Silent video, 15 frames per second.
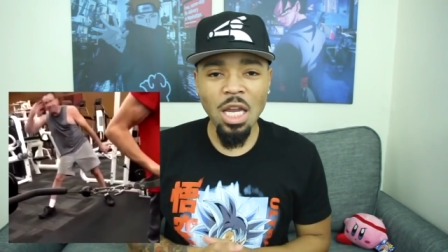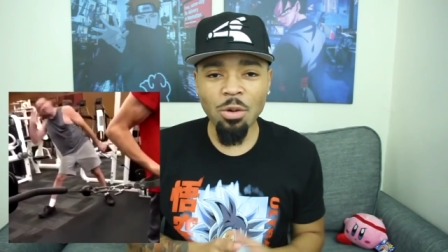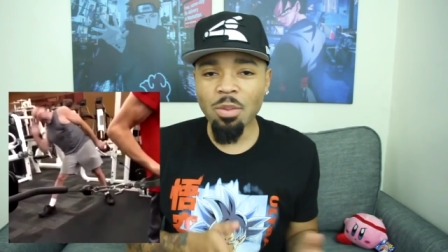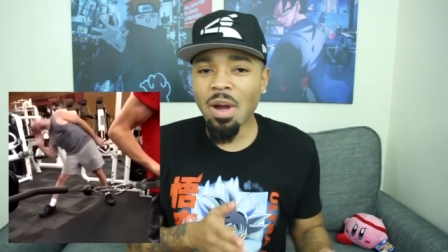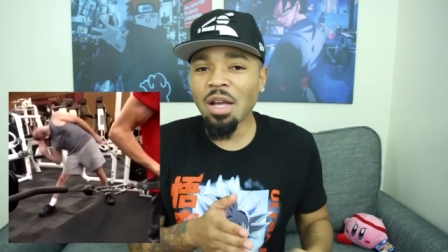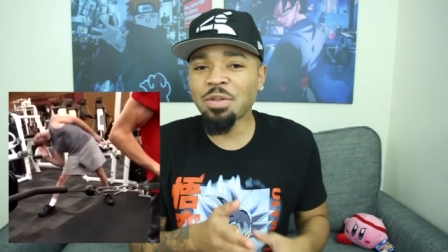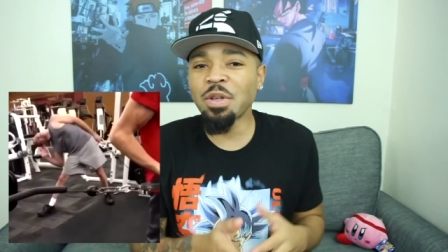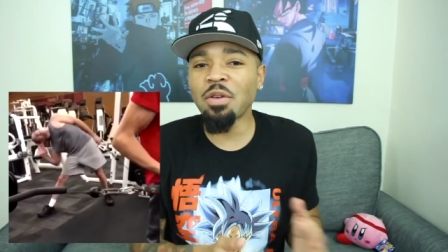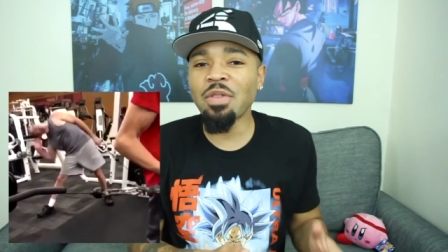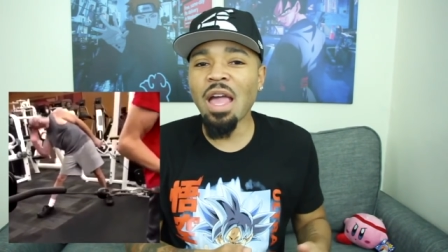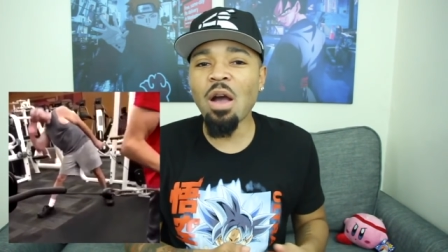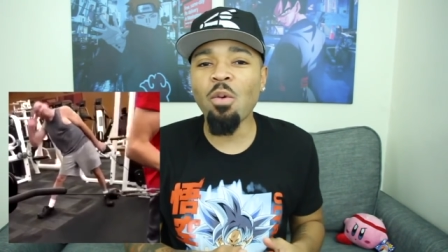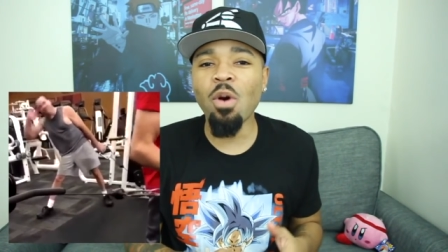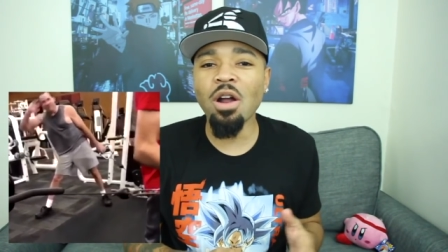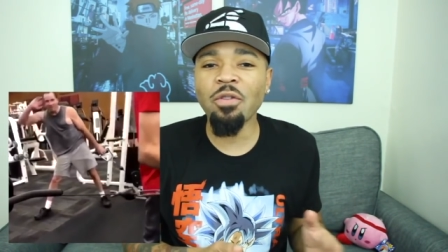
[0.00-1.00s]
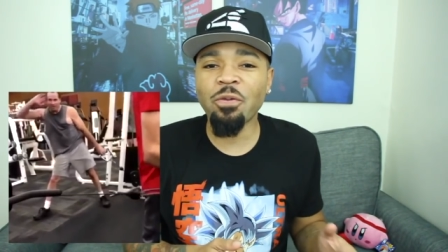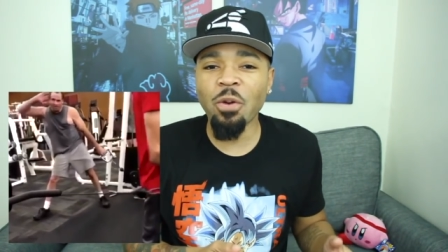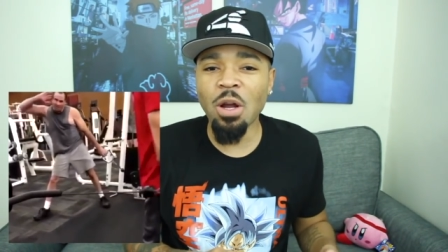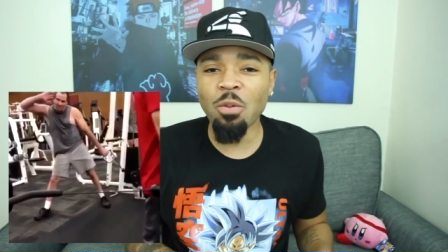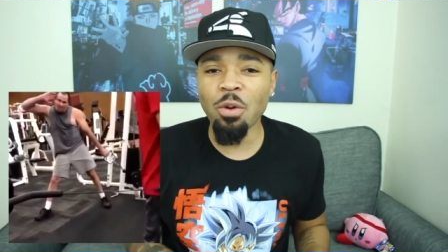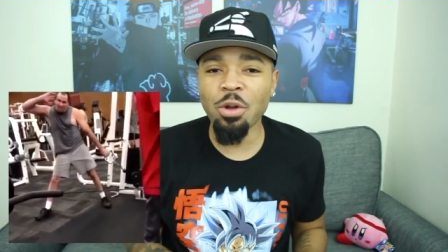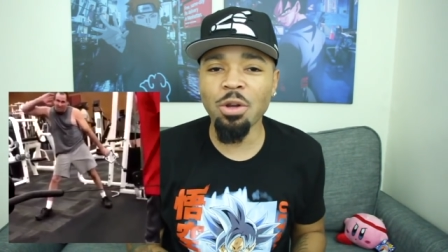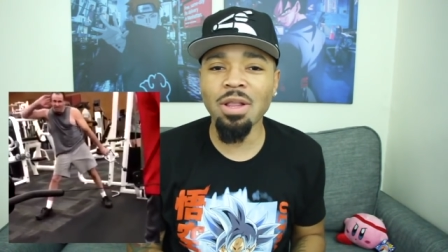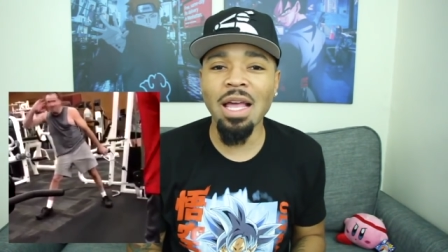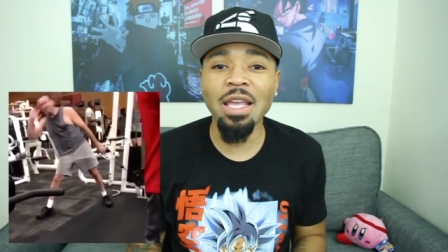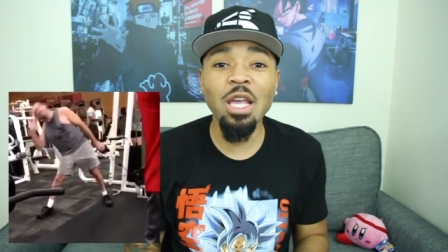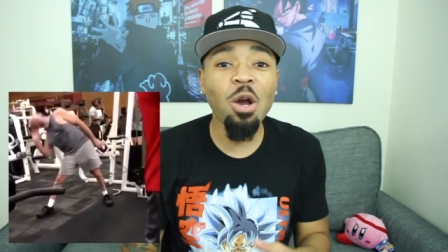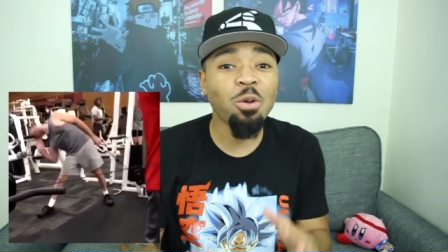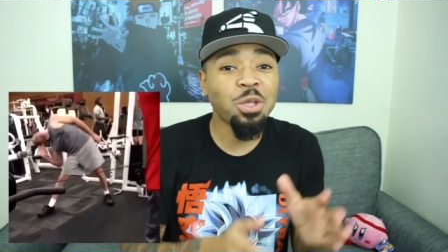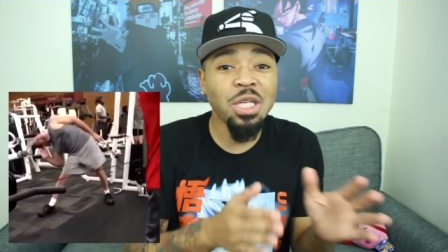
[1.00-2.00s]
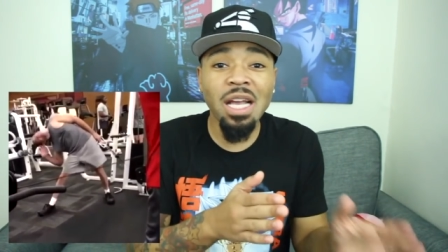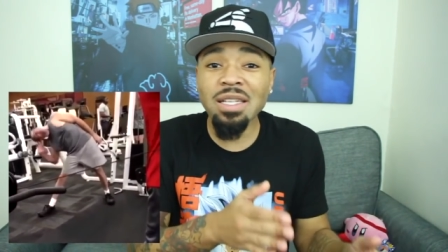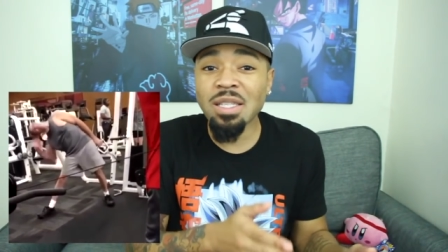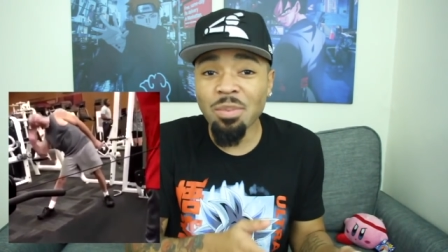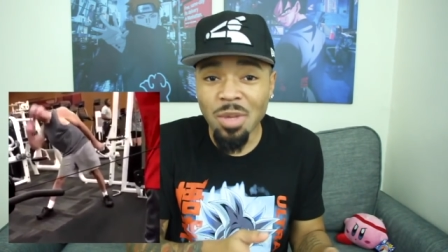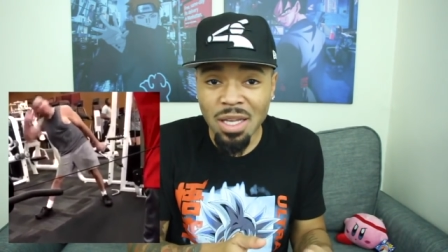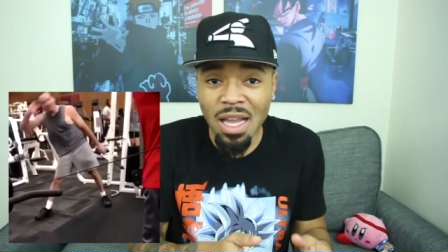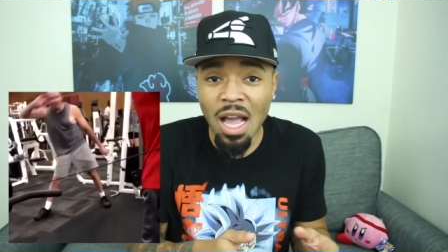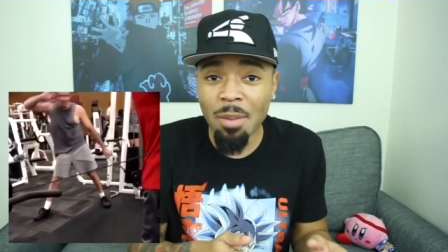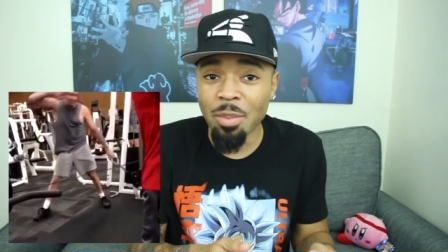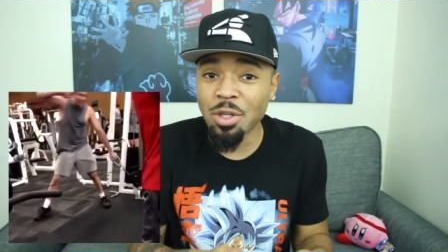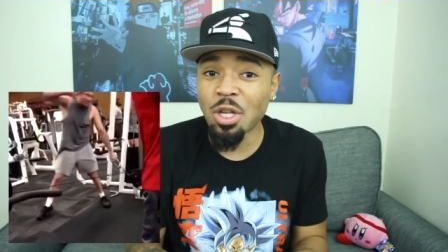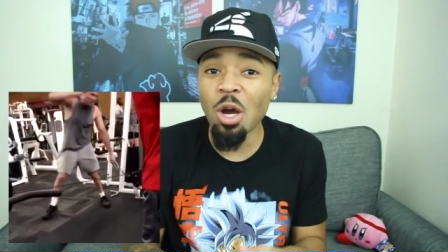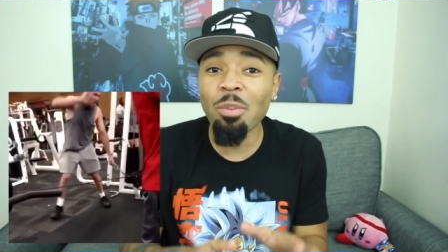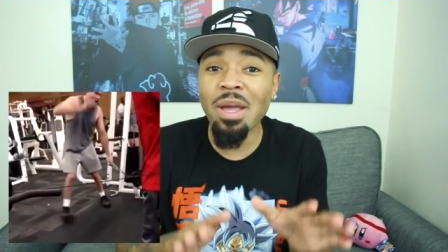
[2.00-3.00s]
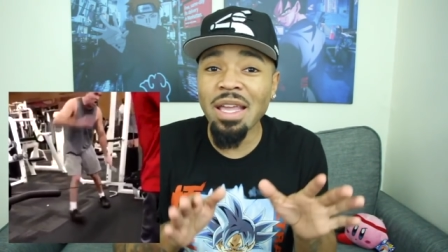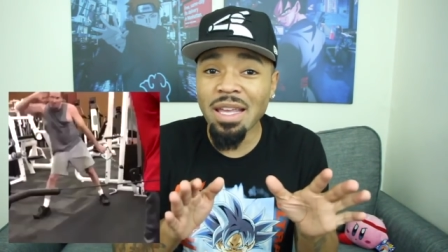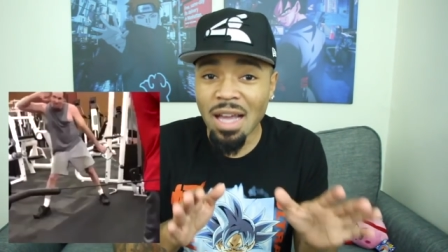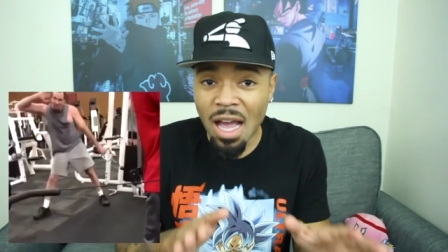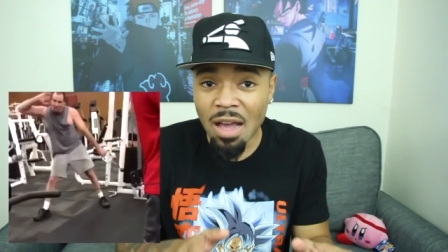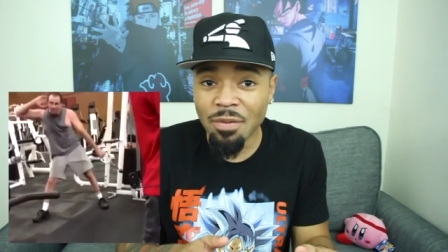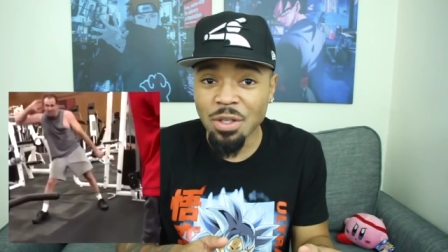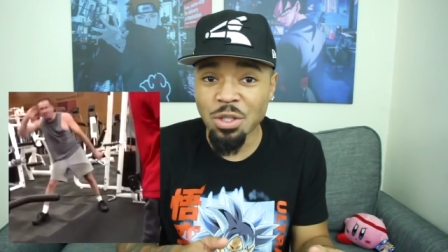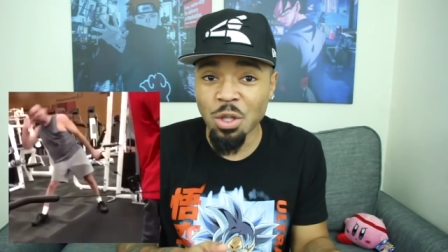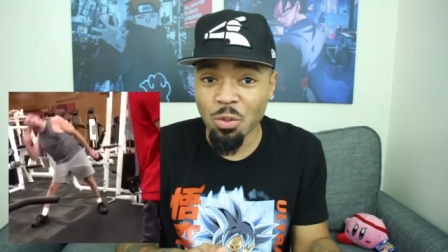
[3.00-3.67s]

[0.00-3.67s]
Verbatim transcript: He reminds you of that one friend where you're like, yo, check something out, but don't make it obvious.